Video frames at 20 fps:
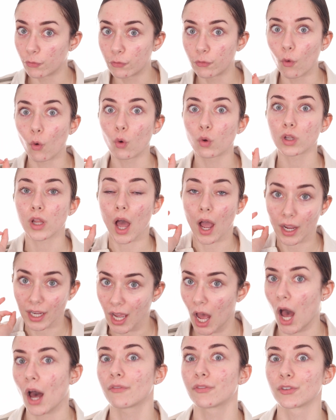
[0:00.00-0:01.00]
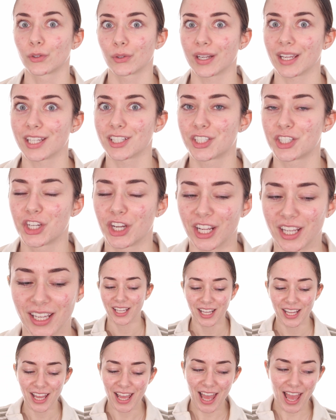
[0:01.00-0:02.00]
full coverage.
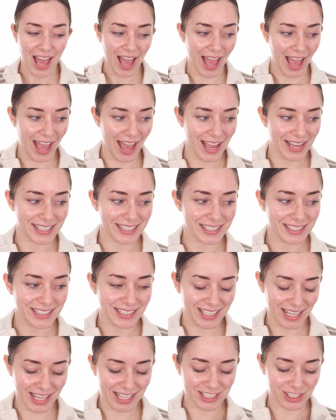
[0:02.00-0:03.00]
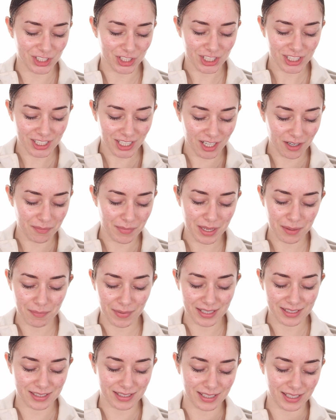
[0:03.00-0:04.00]
And it's just gonna make
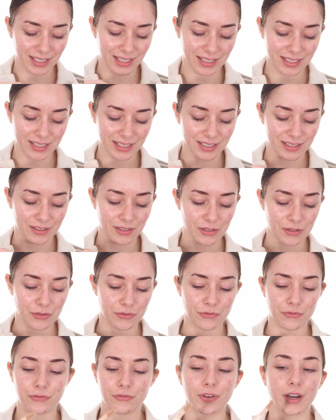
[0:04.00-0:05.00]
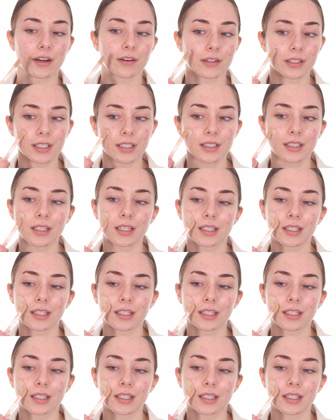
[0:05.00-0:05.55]
my skin very